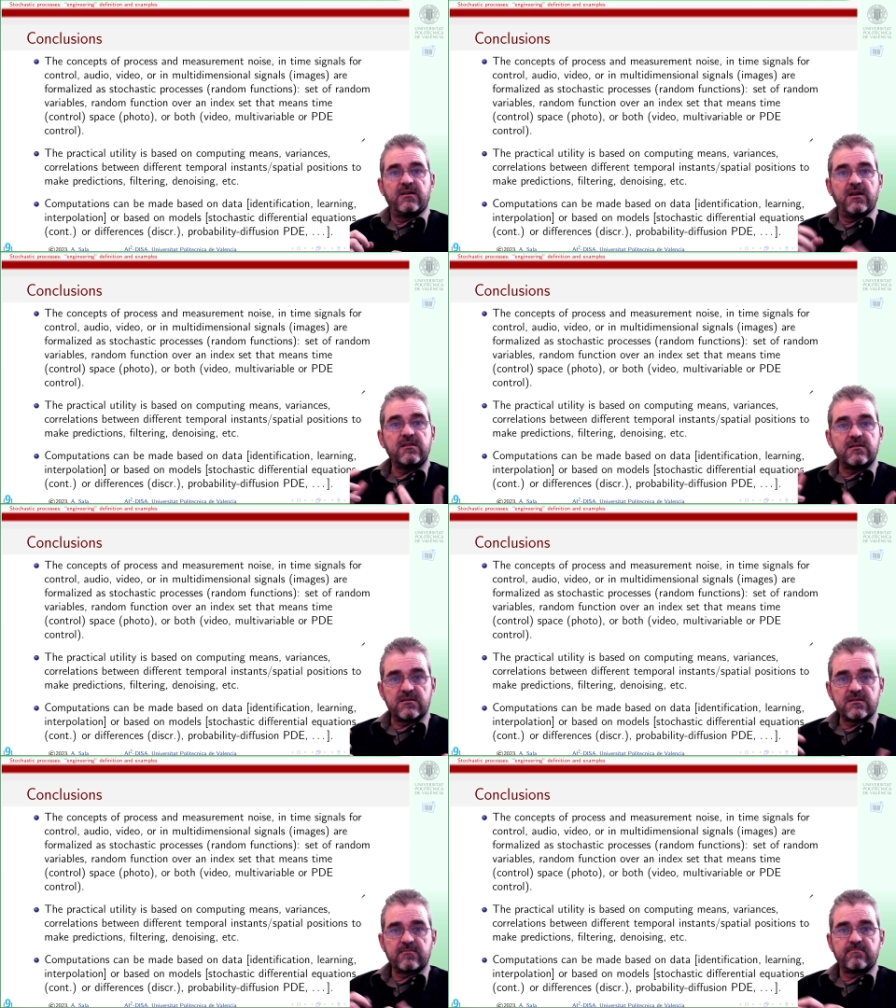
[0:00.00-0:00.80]

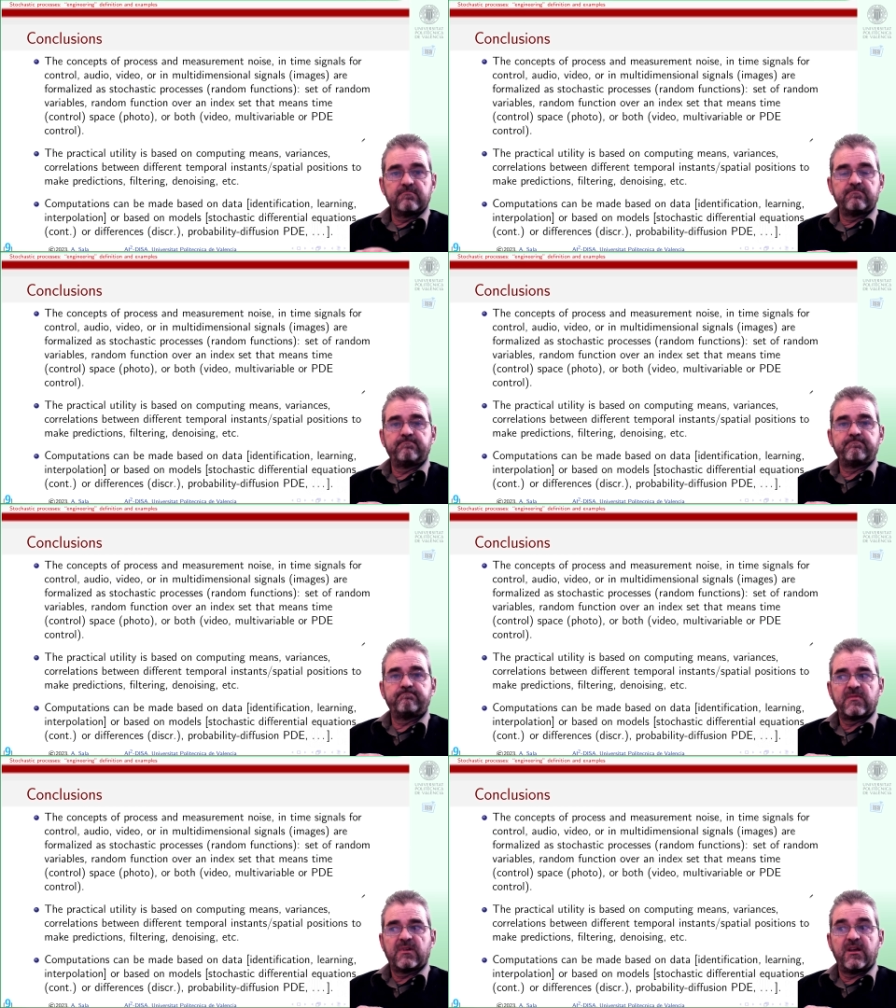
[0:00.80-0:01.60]
indices,
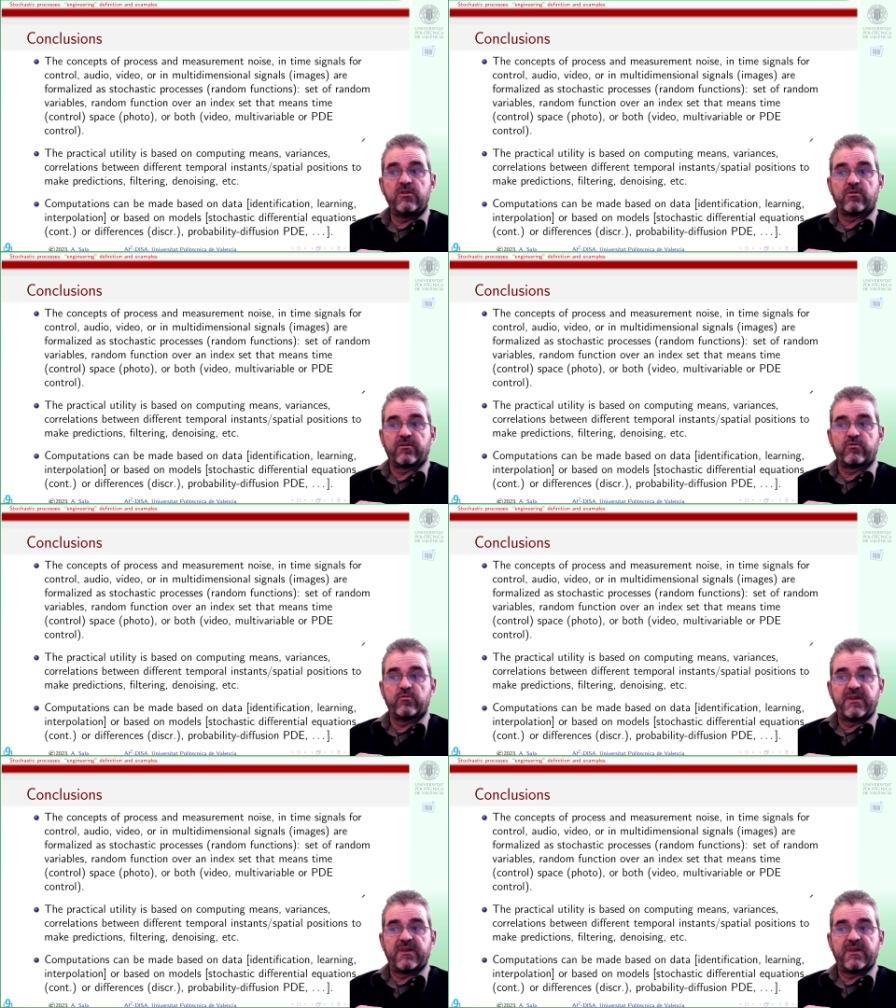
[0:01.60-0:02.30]
in order to